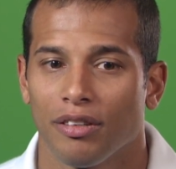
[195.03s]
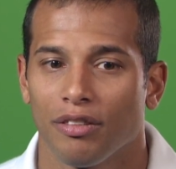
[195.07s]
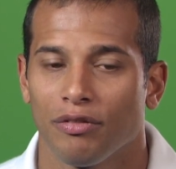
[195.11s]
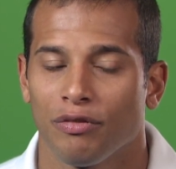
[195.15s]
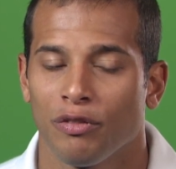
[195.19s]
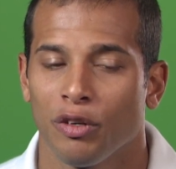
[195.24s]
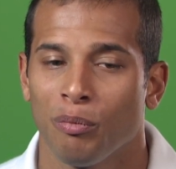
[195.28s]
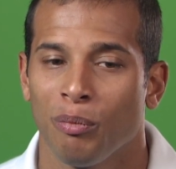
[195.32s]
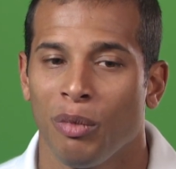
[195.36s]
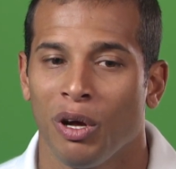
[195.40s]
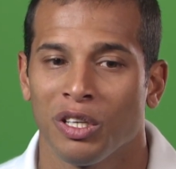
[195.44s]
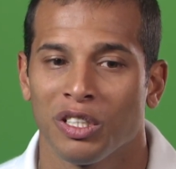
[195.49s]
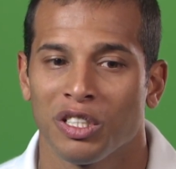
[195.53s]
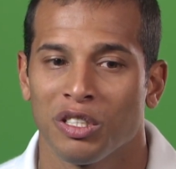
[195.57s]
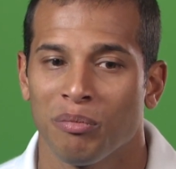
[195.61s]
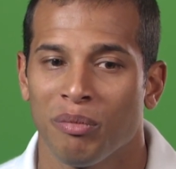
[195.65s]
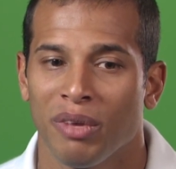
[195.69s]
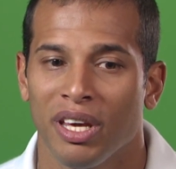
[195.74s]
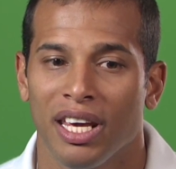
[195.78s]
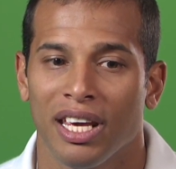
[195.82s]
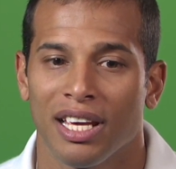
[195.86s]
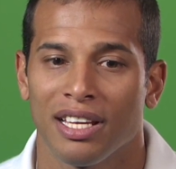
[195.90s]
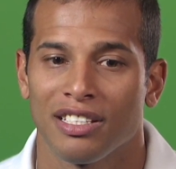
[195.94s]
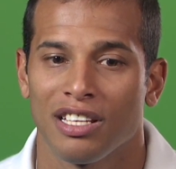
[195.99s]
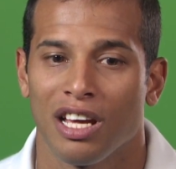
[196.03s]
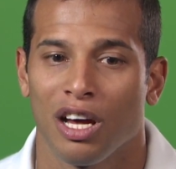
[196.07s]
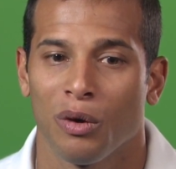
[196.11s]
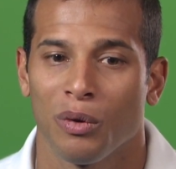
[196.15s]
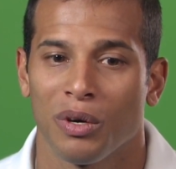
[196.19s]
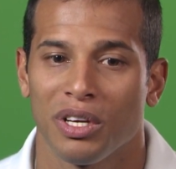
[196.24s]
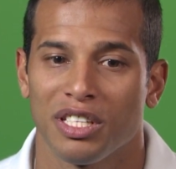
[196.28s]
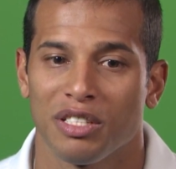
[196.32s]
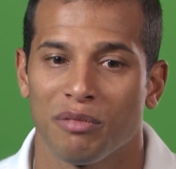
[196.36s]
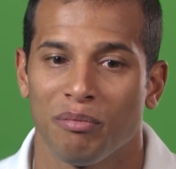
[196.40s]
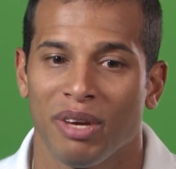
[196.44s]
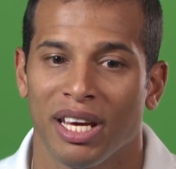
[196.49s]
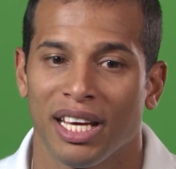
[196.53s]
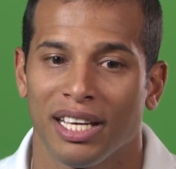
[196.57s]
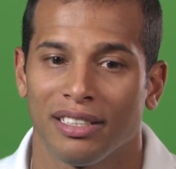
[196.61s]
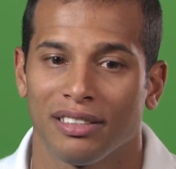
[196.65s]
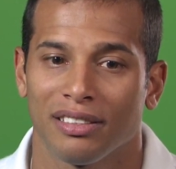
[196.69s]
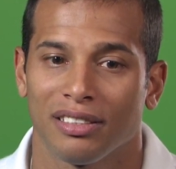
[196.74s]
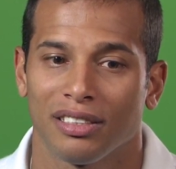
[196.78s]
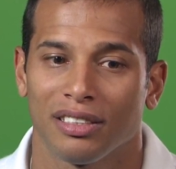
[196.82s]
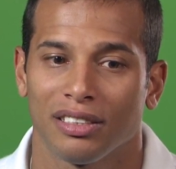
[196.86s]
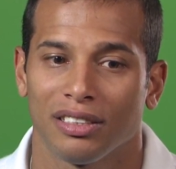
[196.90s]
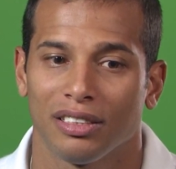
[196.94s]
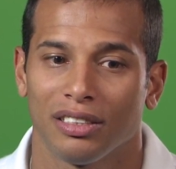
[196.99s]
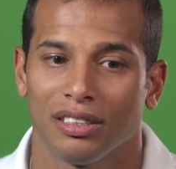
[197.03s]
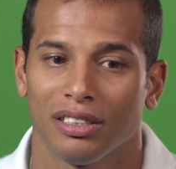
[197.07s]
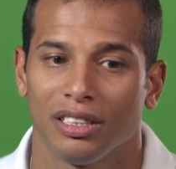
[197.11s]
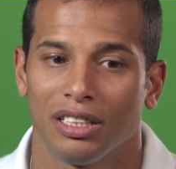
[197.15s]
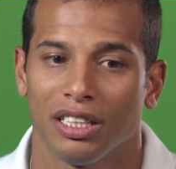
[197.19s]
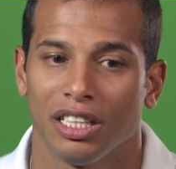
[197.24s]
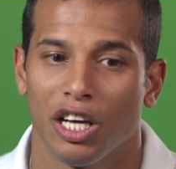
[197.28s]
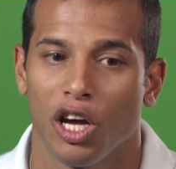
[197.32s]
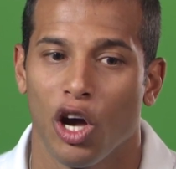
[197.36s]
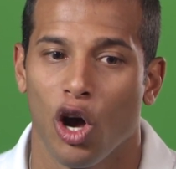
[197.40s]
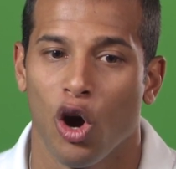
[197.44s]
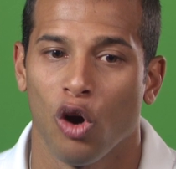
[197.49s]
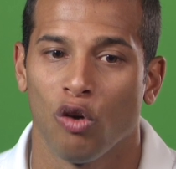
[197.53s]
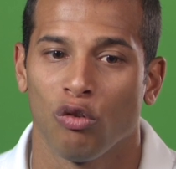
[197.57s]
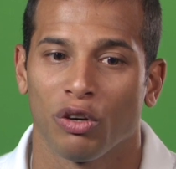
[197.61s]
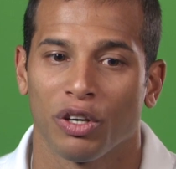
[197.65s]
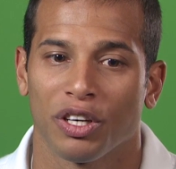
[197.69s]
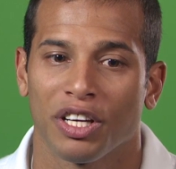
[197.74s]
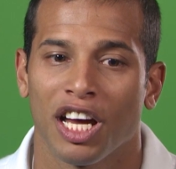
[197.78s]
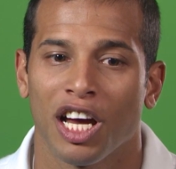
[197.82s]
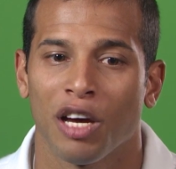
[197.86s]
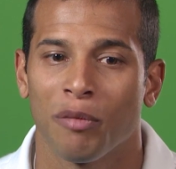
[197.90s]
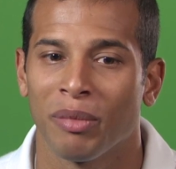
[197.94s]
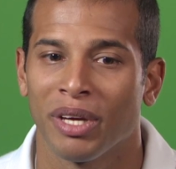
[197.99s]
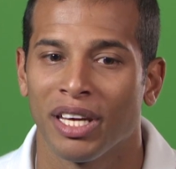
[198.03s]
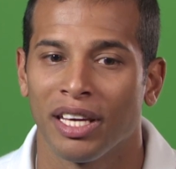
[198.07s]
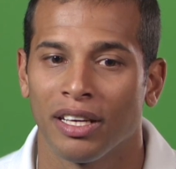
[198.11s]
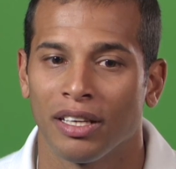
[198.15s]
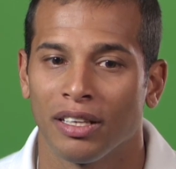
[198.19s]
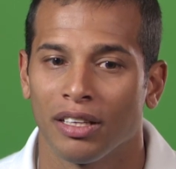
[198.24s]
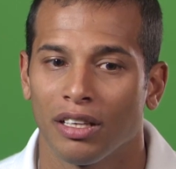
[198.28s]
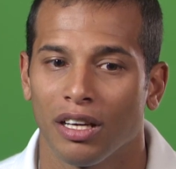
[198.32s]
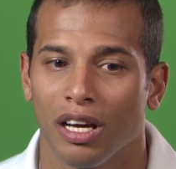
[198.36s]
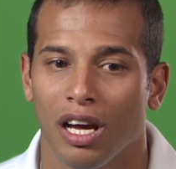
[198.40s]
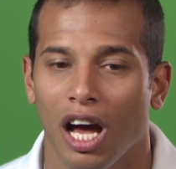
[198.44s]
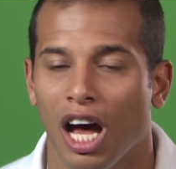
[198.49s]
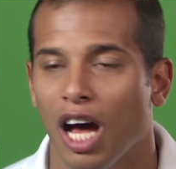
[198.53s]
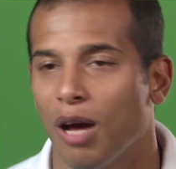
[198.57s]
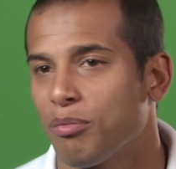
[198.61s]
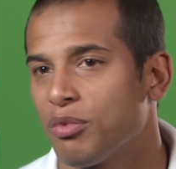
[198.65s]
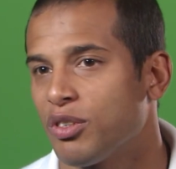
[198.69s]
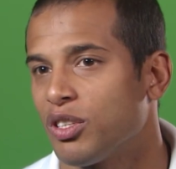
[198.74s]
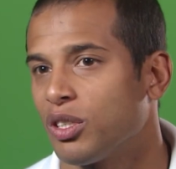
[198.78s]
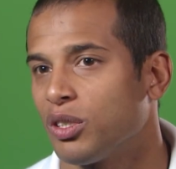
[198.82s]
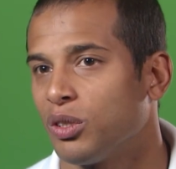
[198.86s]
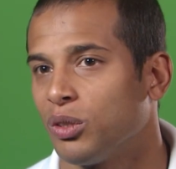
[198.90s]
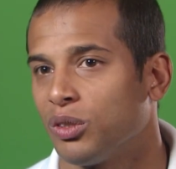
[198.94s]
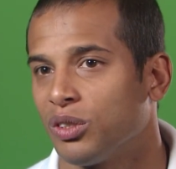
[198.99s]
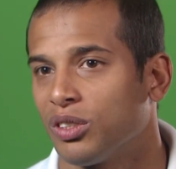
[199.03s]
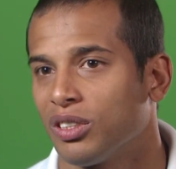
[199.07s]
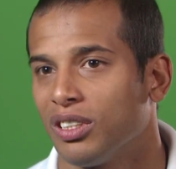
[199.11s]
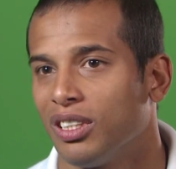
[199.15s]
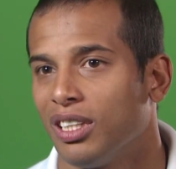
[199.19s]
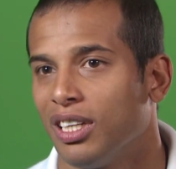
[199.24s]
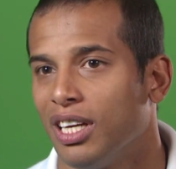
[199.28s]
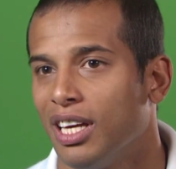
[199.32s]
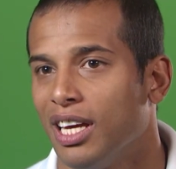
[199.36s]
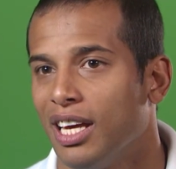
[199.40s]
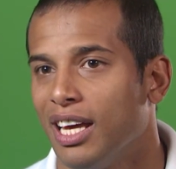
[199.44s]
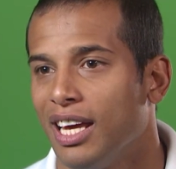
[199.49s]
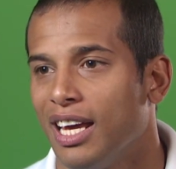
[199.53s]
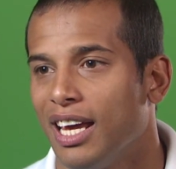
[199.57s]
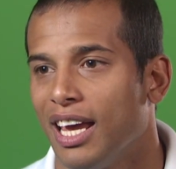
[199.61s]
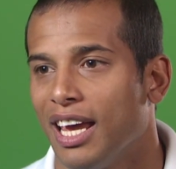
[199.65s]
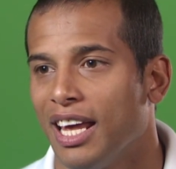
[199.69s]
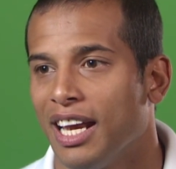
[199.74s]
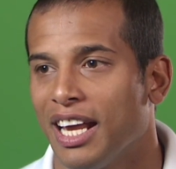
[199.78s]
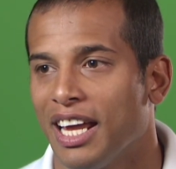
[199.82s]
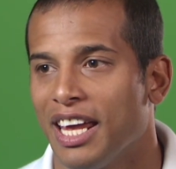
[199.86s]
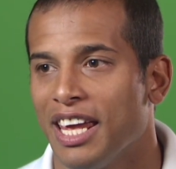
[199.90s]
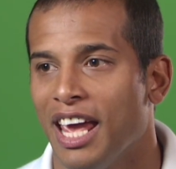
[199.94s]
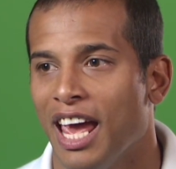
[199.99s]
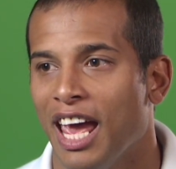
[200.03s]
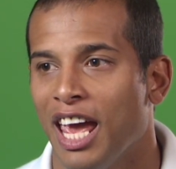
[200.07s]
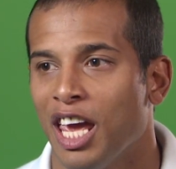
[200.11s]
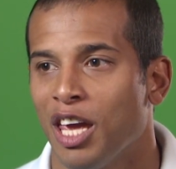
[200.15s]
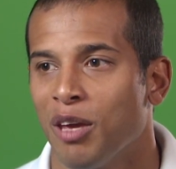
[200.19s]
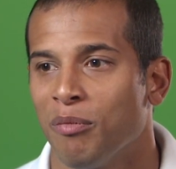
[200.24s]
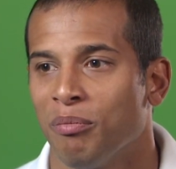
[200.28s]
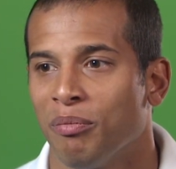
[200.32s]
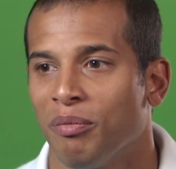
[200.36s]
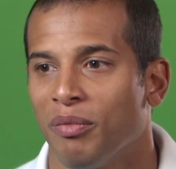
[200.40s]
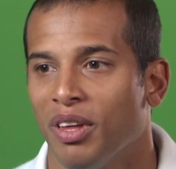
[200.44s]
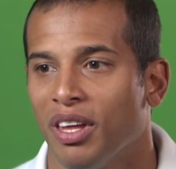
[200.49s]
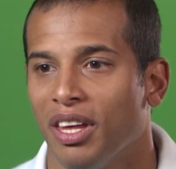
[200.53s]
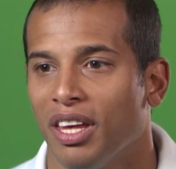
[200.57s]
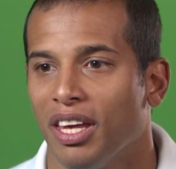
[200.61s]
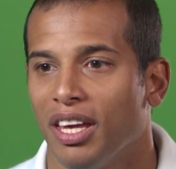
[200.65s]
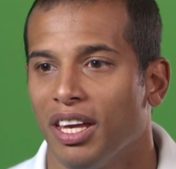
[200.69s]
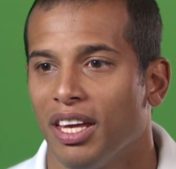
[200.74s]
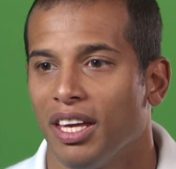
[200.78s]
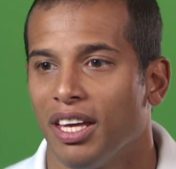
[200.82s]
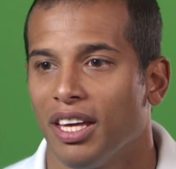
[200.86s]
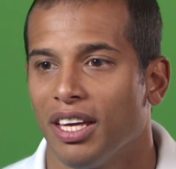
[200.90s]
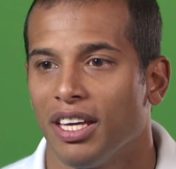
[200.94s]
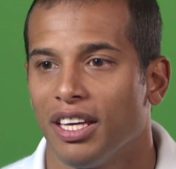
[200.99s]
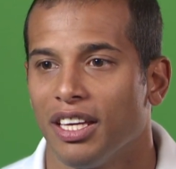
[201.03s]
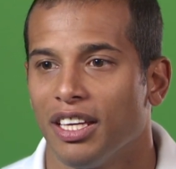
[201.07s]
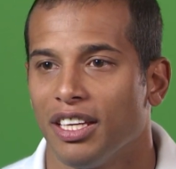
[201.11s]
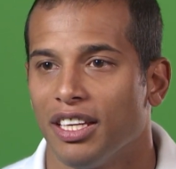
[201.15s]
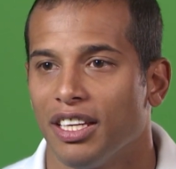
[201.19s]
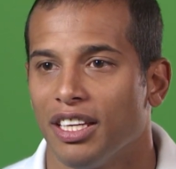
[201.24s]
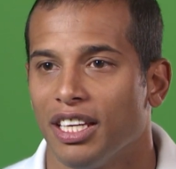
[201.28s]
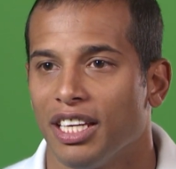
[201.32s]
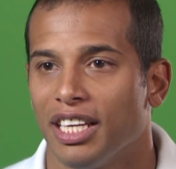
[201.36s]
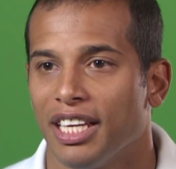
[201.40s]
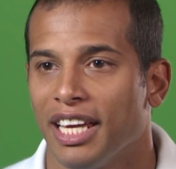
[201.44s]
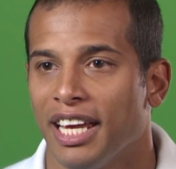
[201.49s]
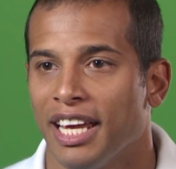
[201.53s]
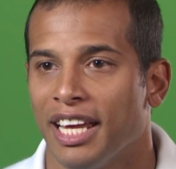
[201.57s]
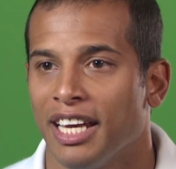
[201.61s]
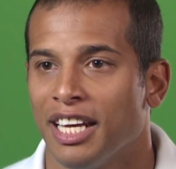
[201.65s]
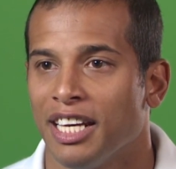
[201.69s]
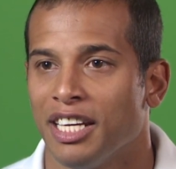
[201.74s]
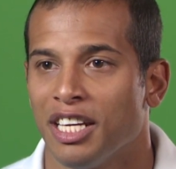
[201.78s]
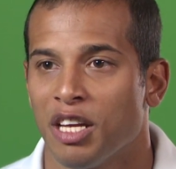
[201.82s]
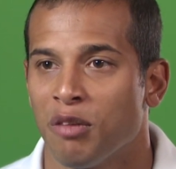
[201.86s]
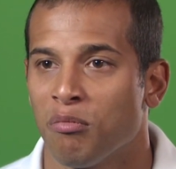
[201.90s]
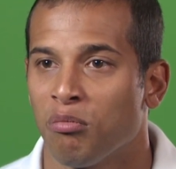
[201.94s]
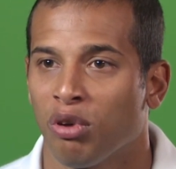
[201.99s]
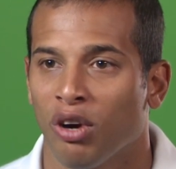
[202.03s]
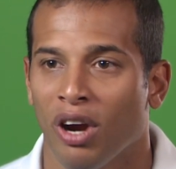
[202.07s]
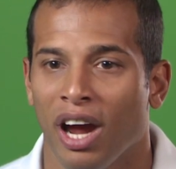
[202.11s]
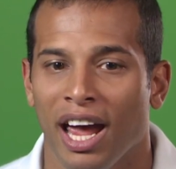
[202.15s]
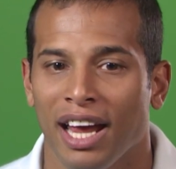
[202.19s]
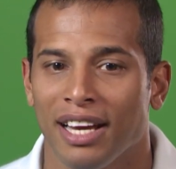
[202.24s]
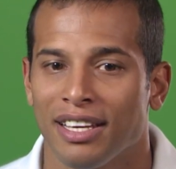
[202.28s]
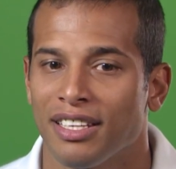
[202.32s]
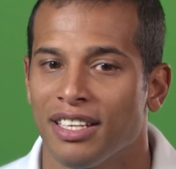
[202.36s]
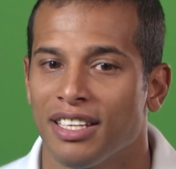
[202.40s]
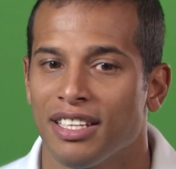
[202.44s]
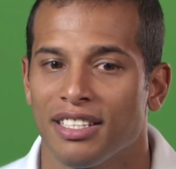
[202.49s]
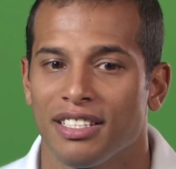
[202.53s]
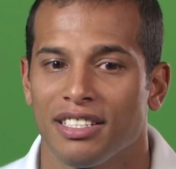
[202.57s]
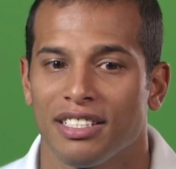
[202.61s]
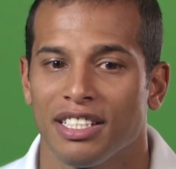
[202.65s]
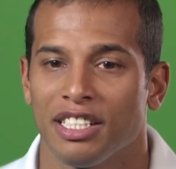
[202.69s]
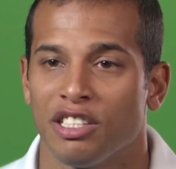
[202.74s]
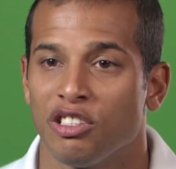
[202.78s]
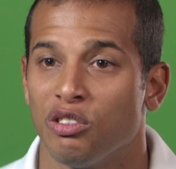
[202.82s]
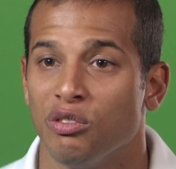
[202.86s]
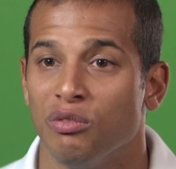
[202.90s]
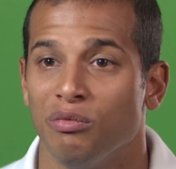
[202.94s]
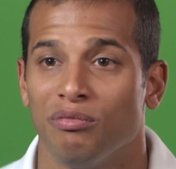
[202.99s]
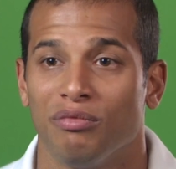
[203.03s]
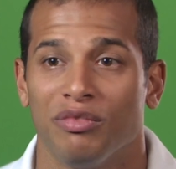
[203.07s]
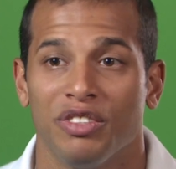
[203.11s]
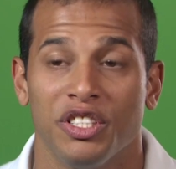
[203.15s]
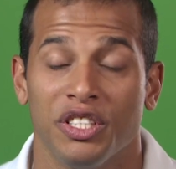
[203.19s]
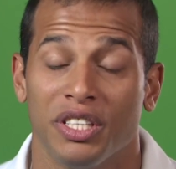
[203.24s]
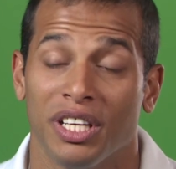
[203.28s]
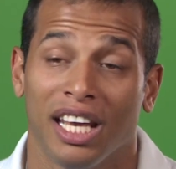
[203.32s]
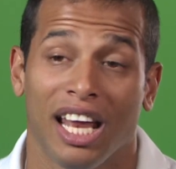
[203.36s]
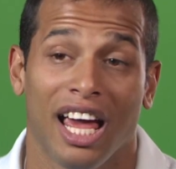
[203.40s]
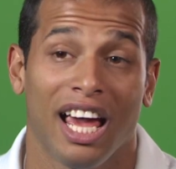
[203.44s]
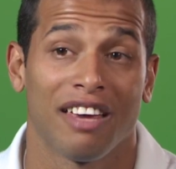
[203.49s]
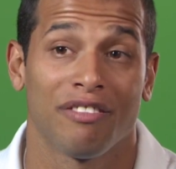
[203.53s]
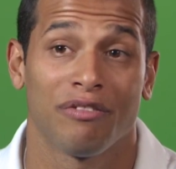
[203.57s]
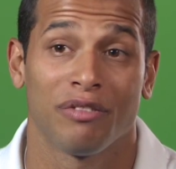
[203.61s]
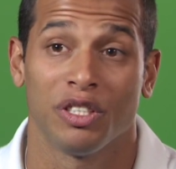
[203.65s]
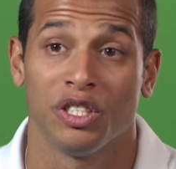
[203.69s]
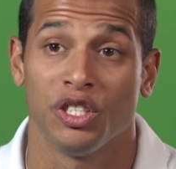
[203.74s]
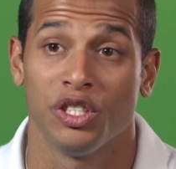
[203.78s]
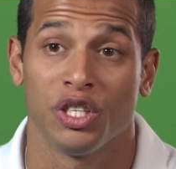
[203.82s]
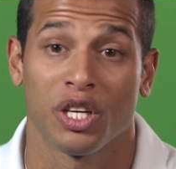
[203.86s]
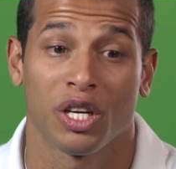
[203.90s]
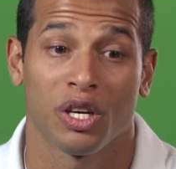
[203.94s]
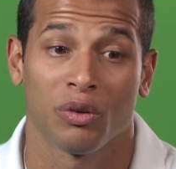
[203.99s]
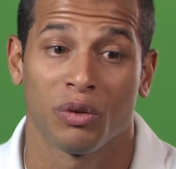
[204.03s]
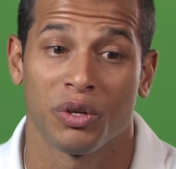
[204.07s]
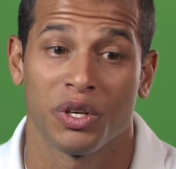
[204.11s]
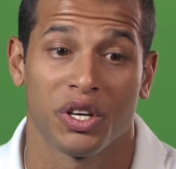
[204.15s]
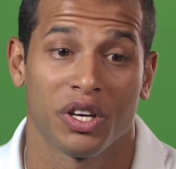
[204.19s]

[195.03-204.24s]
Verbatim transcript: Football to me has always meant overcoming obstacles in a game and in practice and life in general.